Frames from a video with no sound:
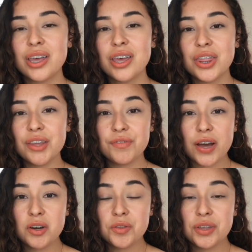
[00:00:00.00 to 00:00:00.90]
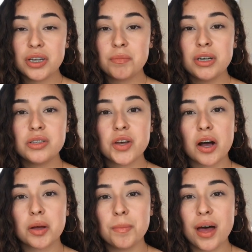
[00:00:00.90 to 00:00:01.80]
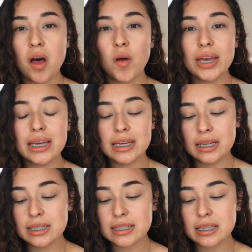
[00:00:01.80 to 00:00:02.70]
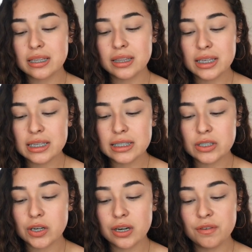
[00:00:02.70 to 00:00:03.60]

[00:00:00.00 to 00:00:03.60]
The final thing I'm going to talk about is these certain